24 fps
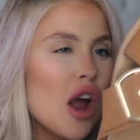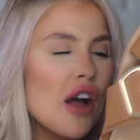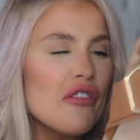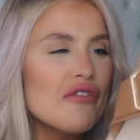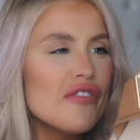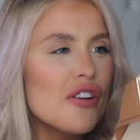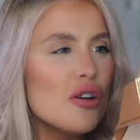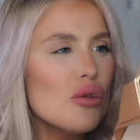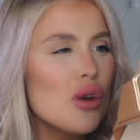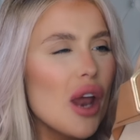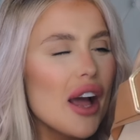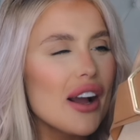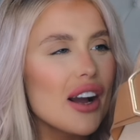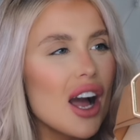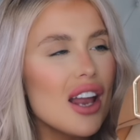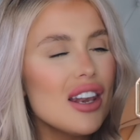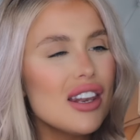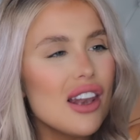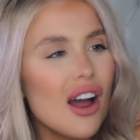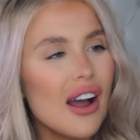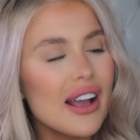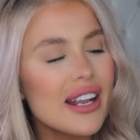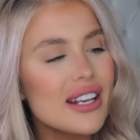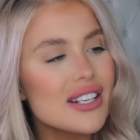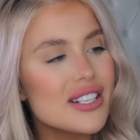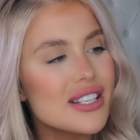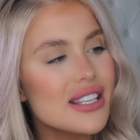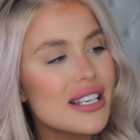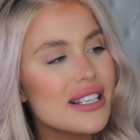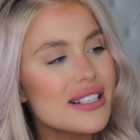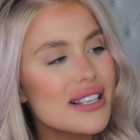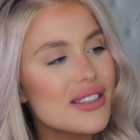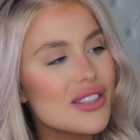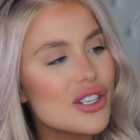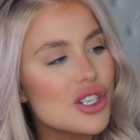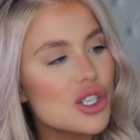I feel like I liked
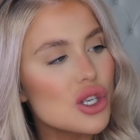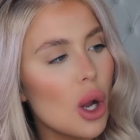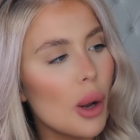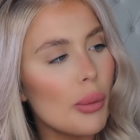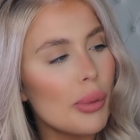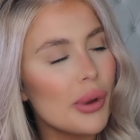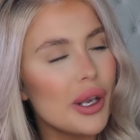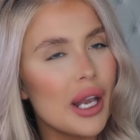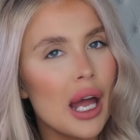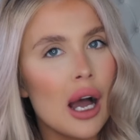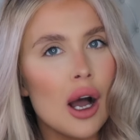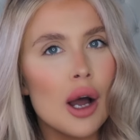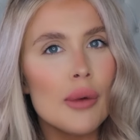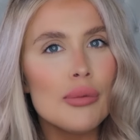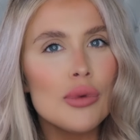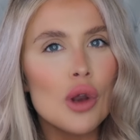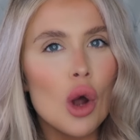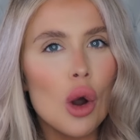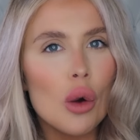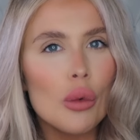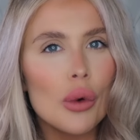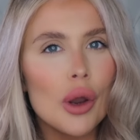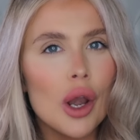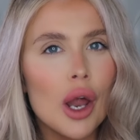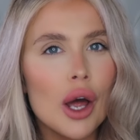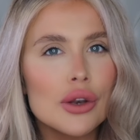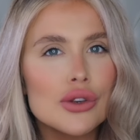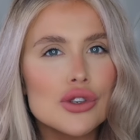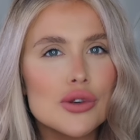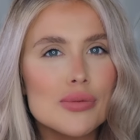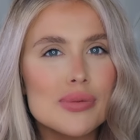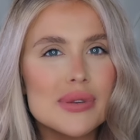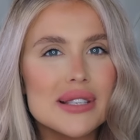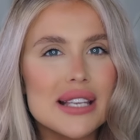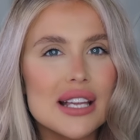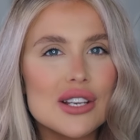these in the shop, but now I'm not
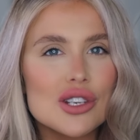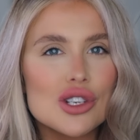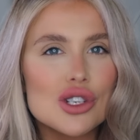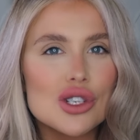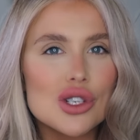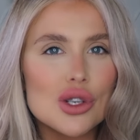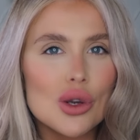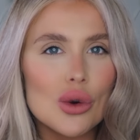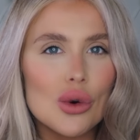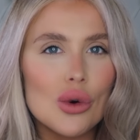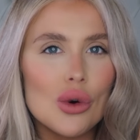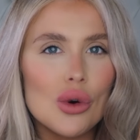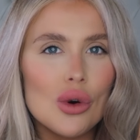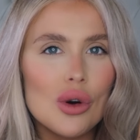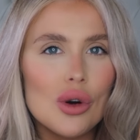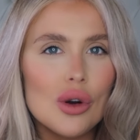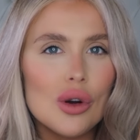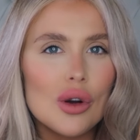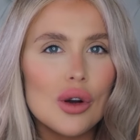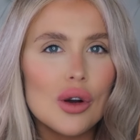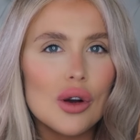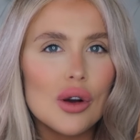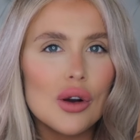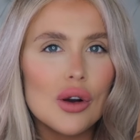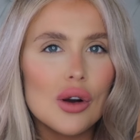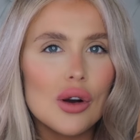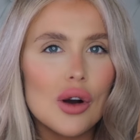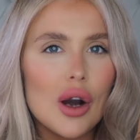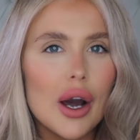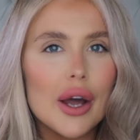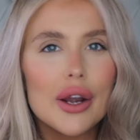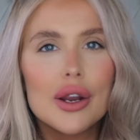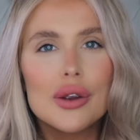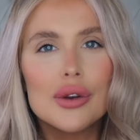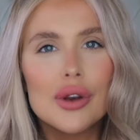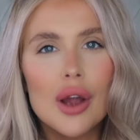100% sure.
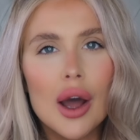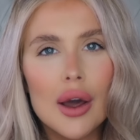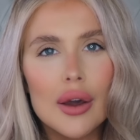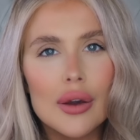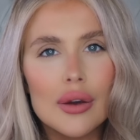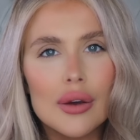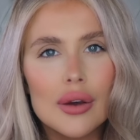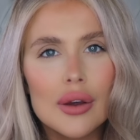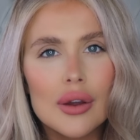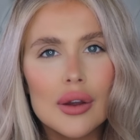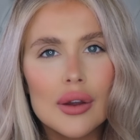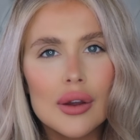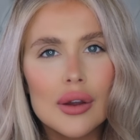I don't know.